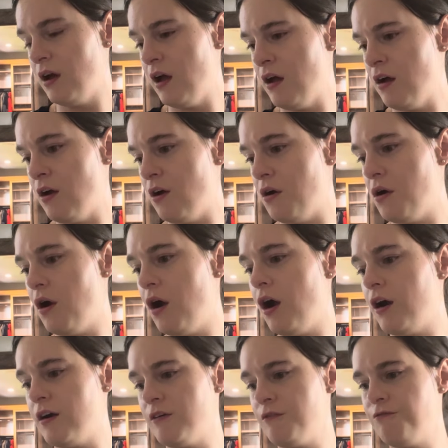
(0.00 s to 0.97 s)
uh,
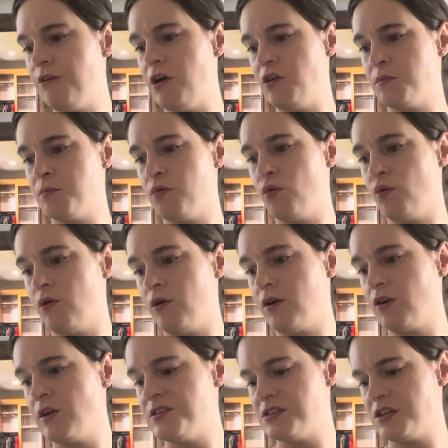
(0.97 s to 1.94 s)
Heartleaf Pore
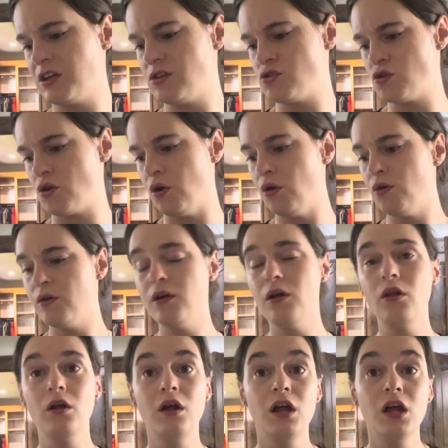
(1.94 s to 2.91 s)
Cleansing Control
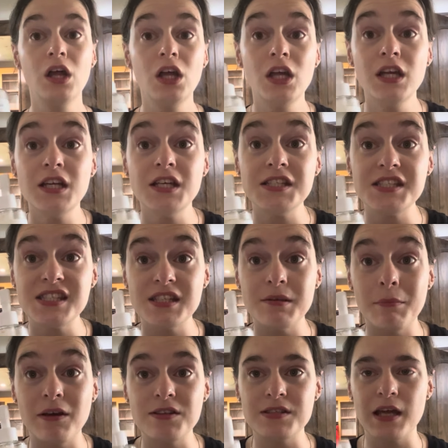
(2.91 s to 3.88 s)
Oil.
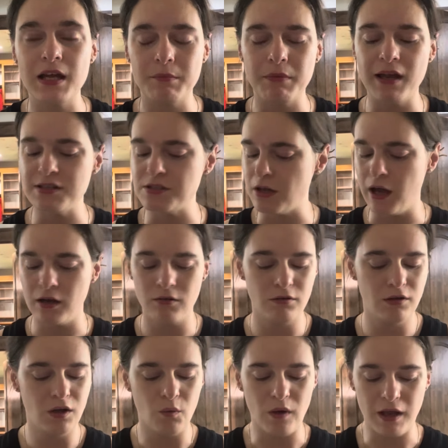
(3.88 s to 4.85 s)
Smells like basil. I
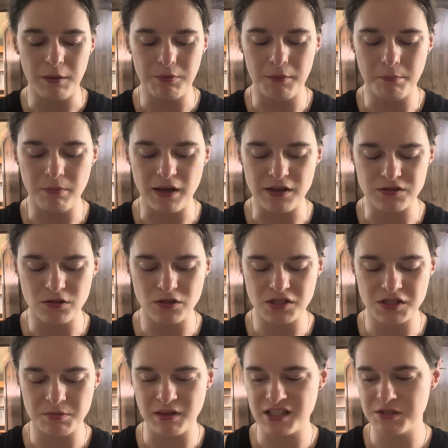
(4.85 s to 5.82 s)
don't know why, but basil
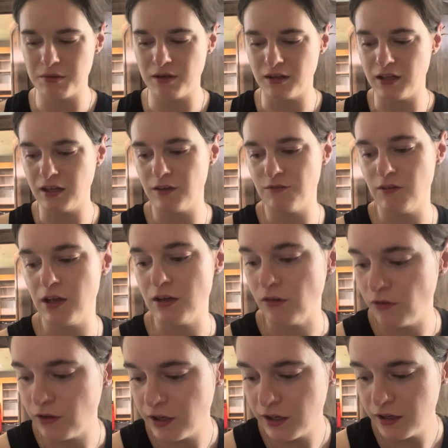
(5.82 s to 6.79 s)
just makes me think of
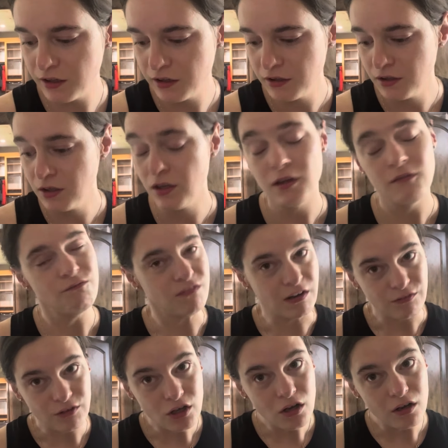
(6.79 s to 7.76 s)
Italy.
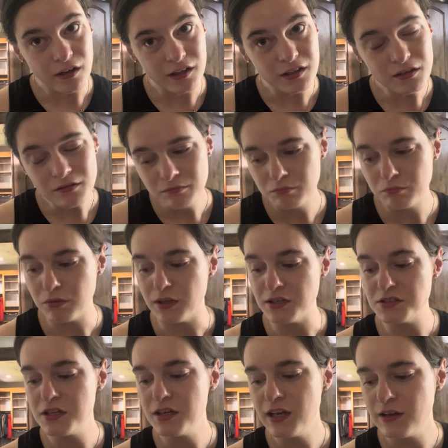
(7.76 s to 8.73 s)
Never gone, but I
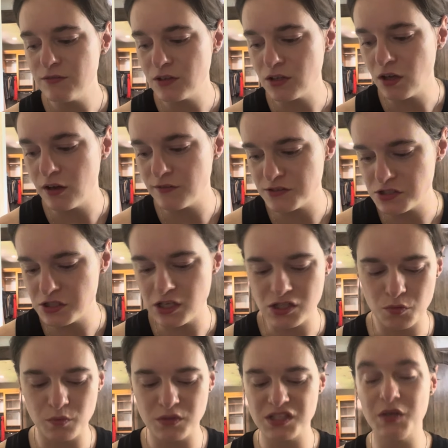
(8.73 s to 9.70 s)
did have a
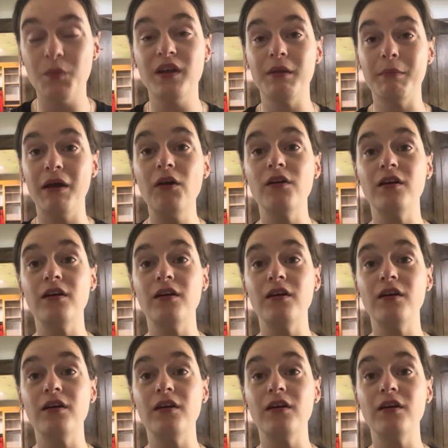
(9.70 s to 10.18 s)
conversation with someone about